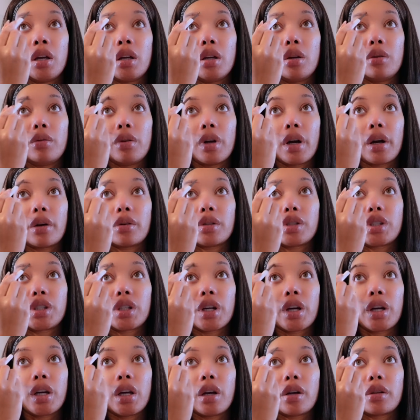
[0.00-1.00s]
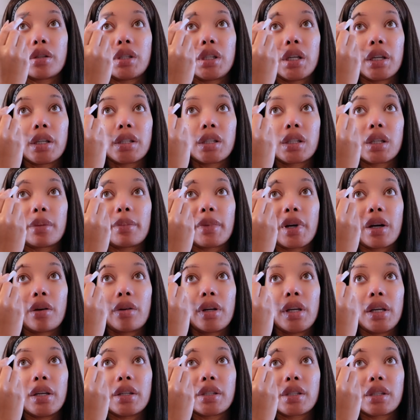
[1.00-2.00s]
you know, share your
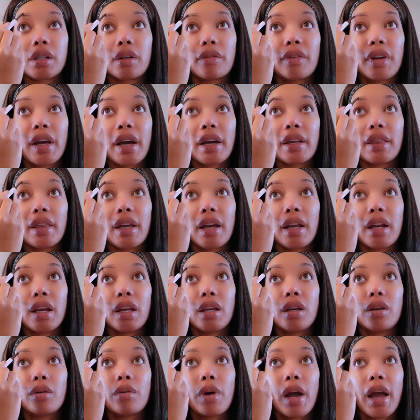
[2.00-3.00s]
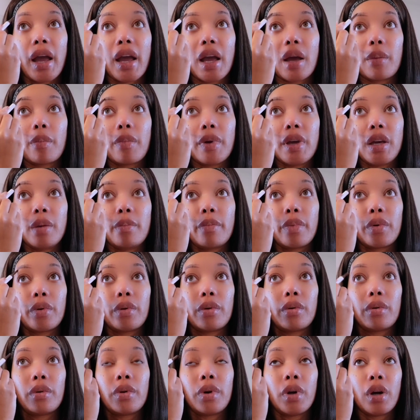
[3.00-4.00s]
testimony and stuff like that, and you had
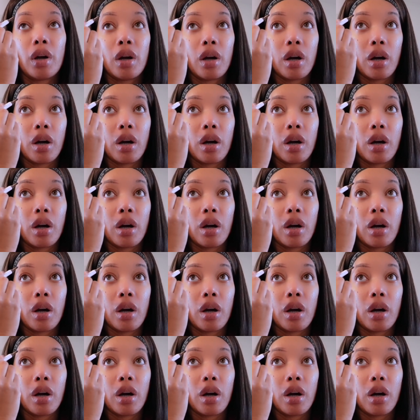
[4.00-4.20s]
people